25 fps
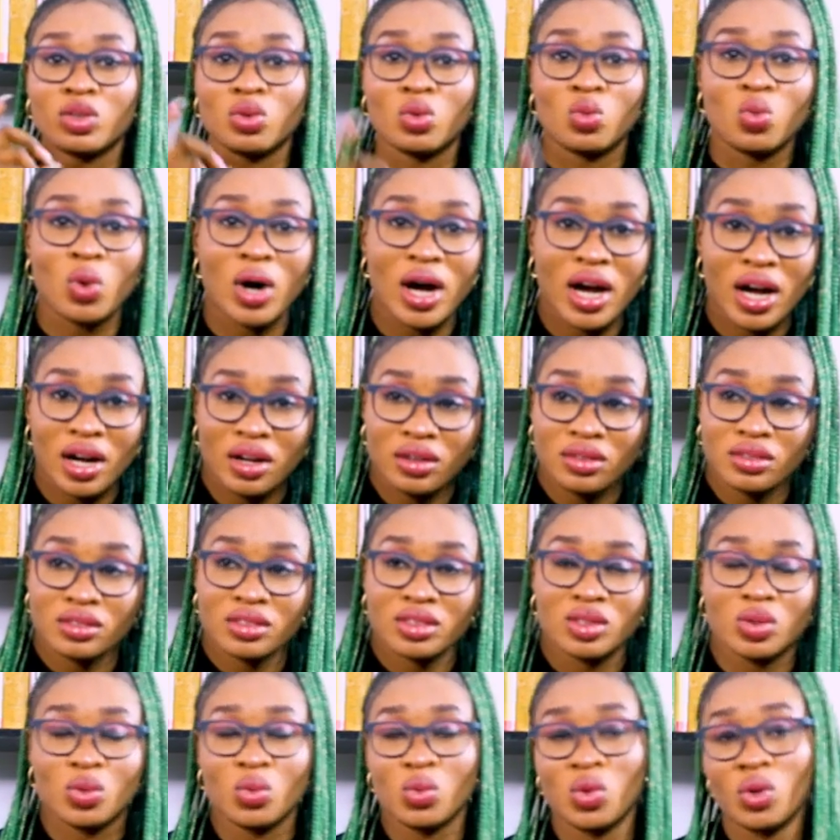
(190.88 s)
while
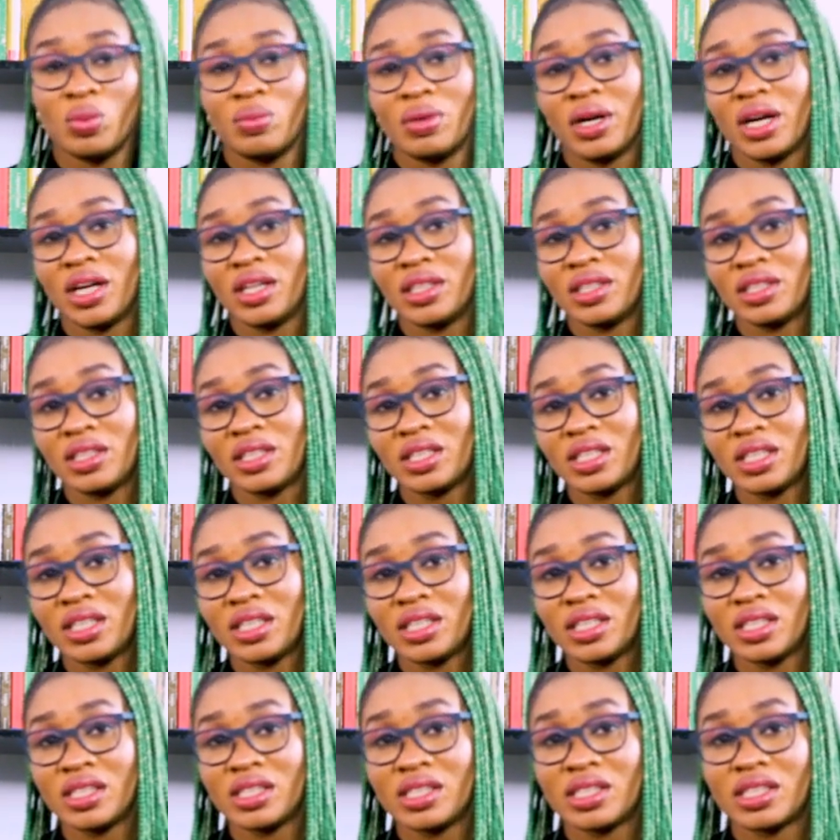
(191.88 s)
the woman
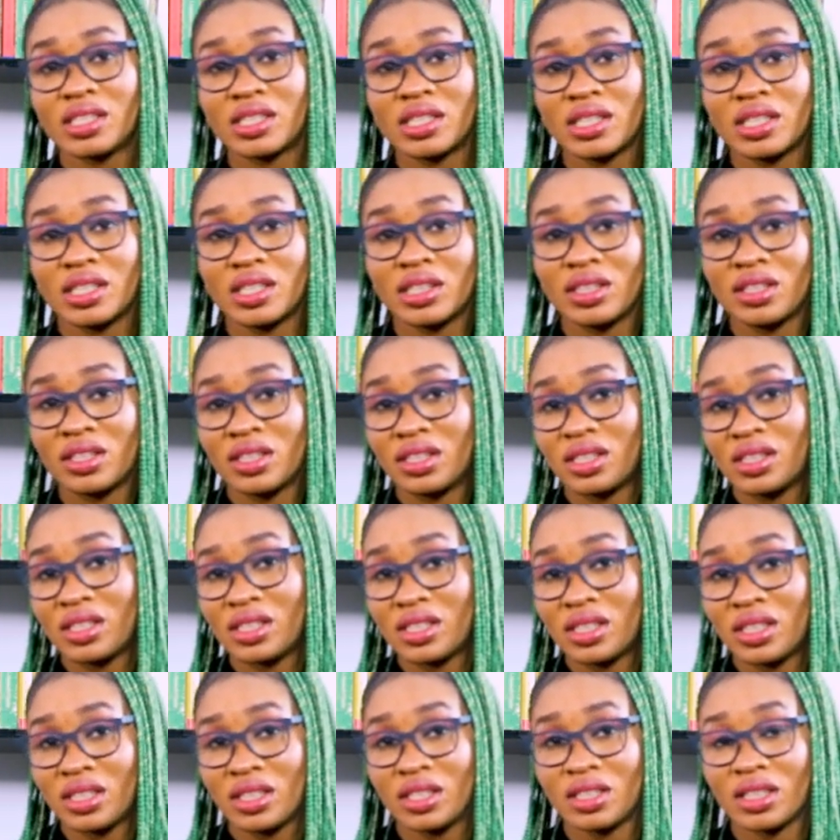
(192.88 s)
is
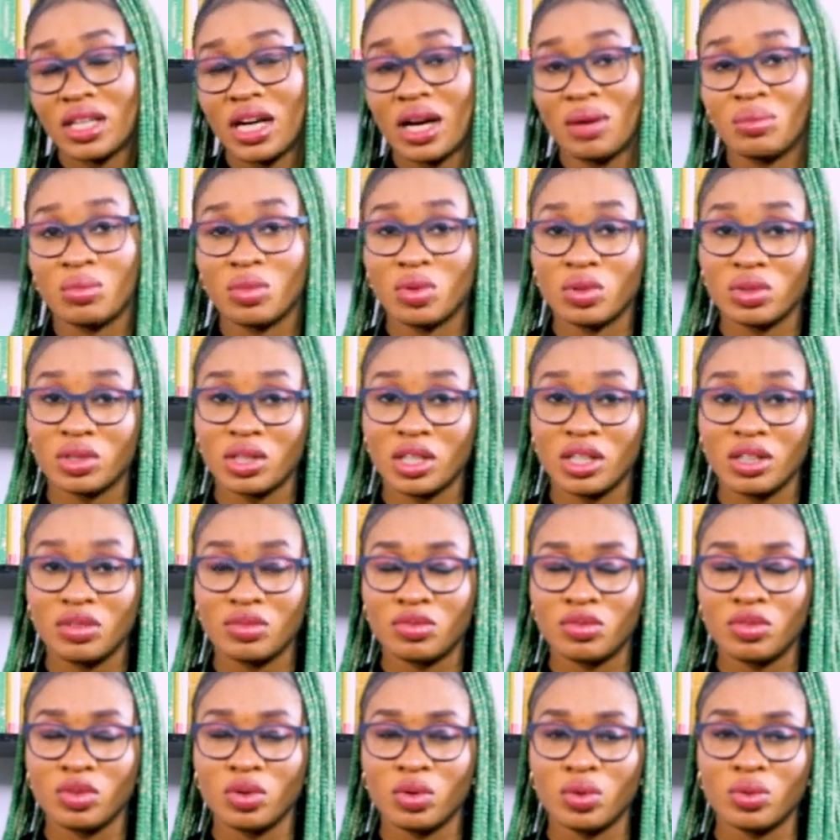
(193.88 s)
seeing her monthly
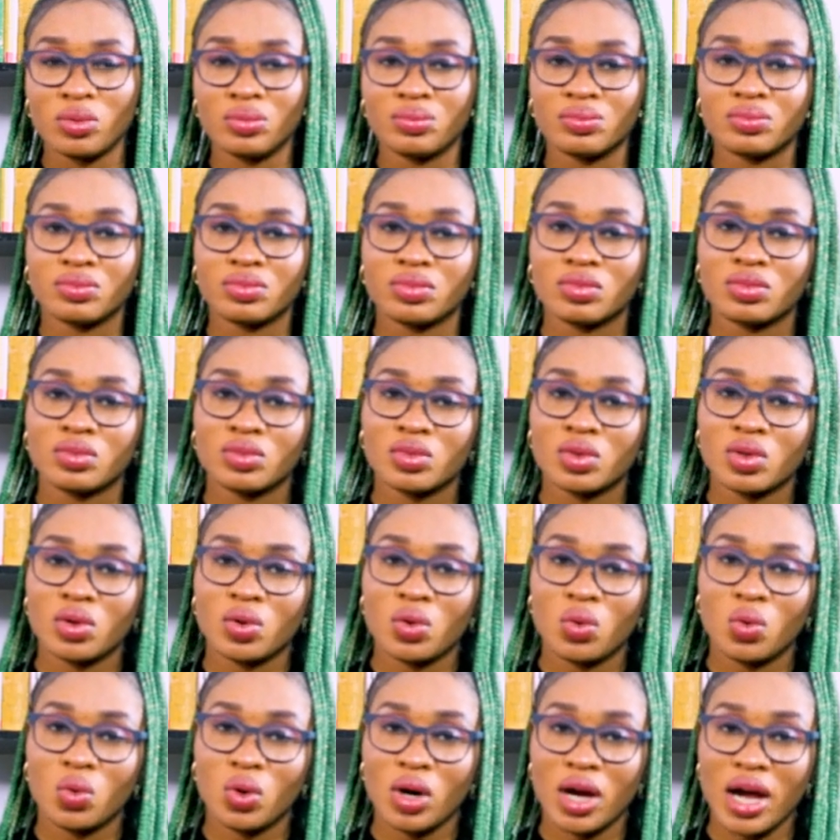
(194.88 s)
flow,
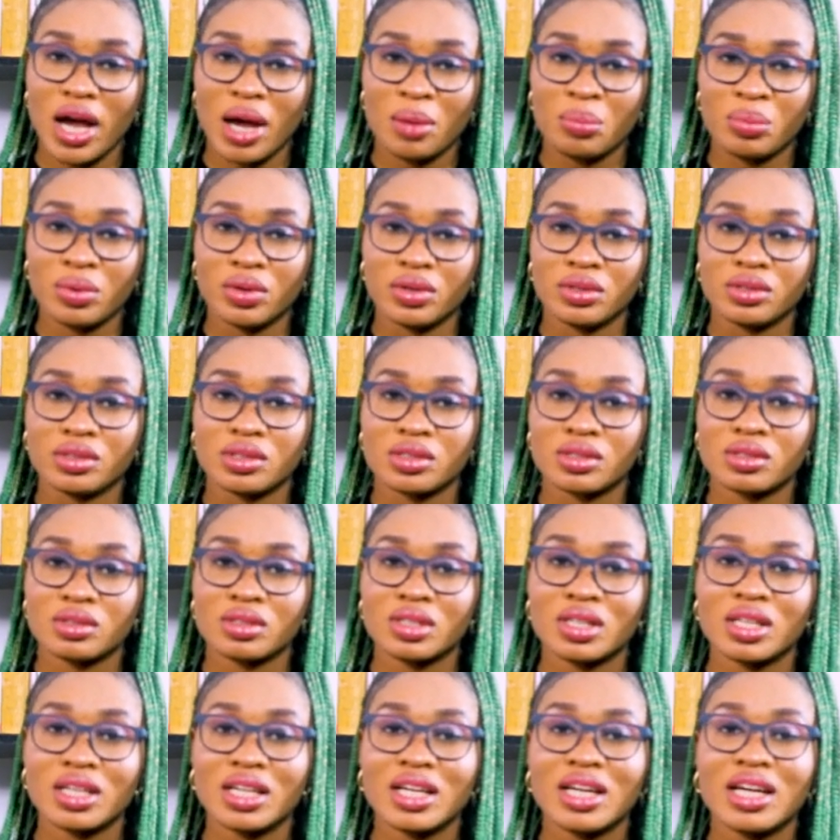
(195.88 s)
what happens?
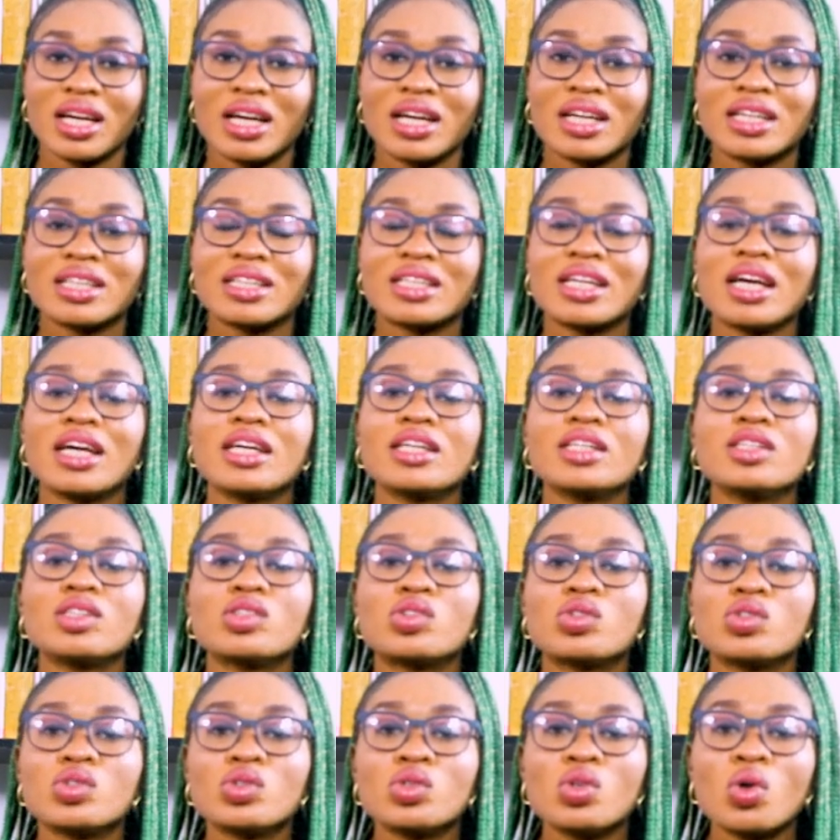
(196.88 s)
There
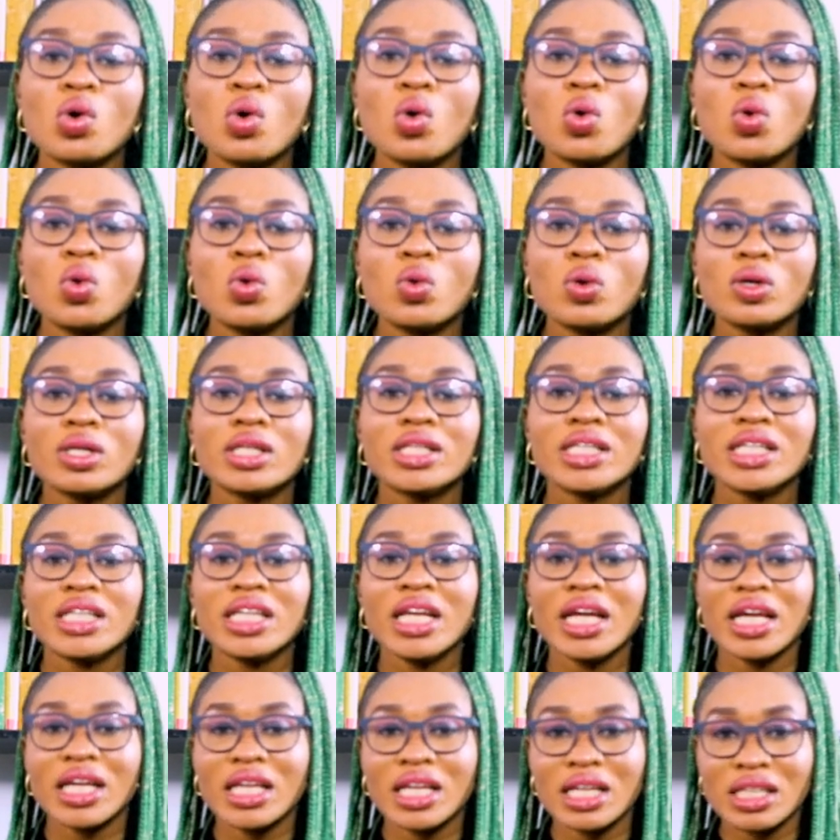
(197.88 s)
is no
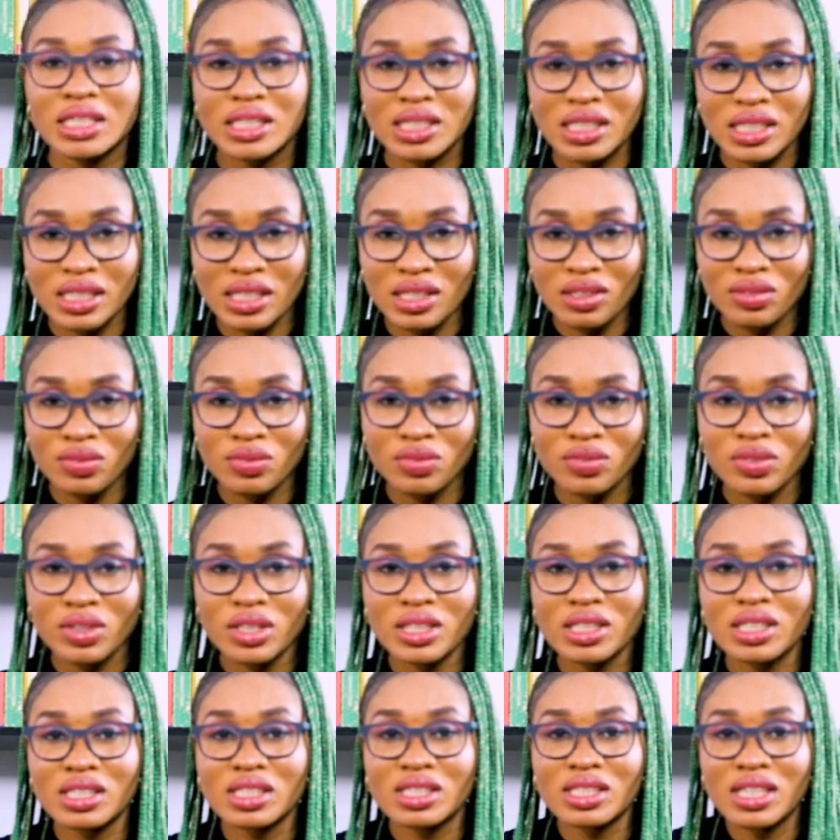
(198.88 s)
negative
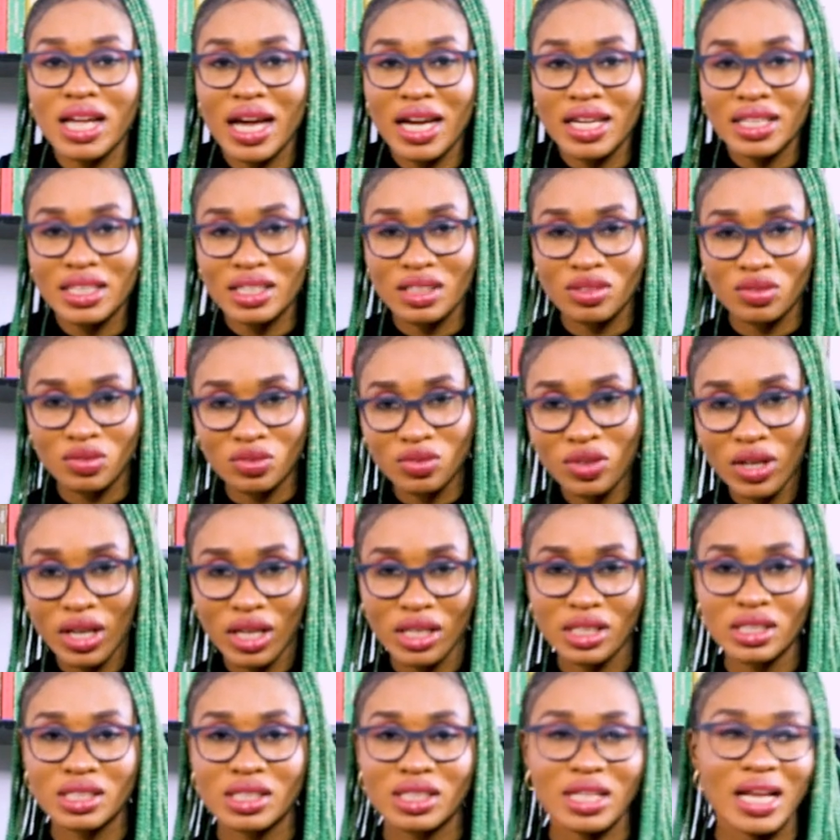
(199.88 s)
side
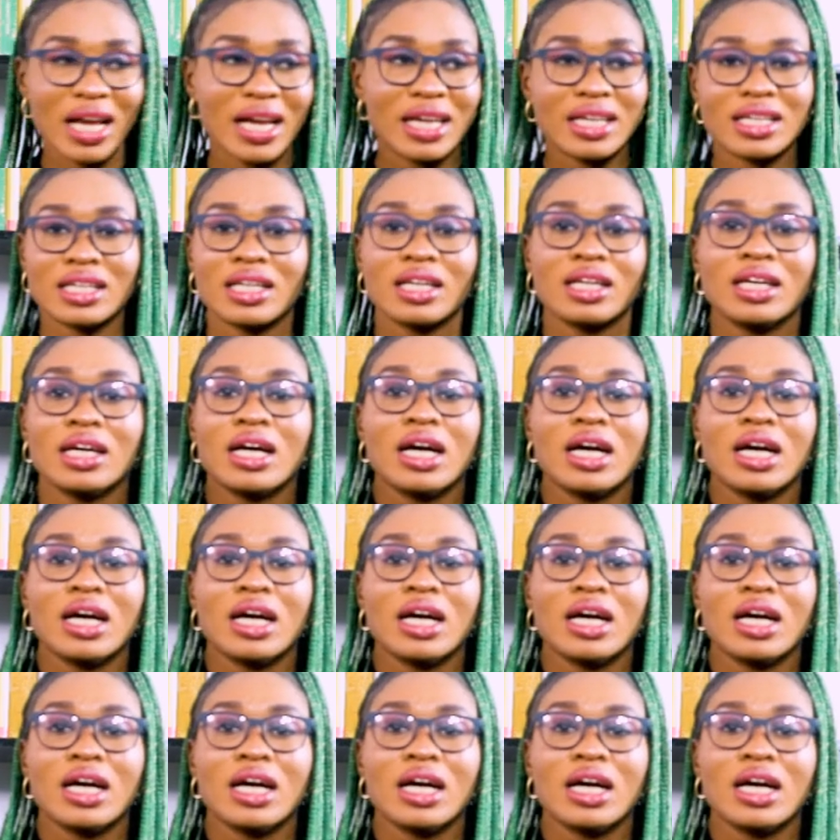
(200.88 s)
effects. Like,